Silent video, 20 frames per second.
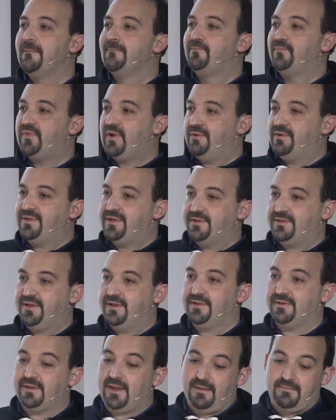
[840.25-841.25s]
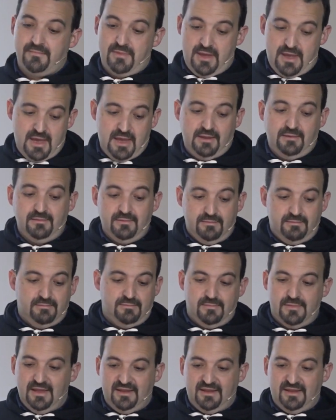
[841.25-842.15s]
there is a system in the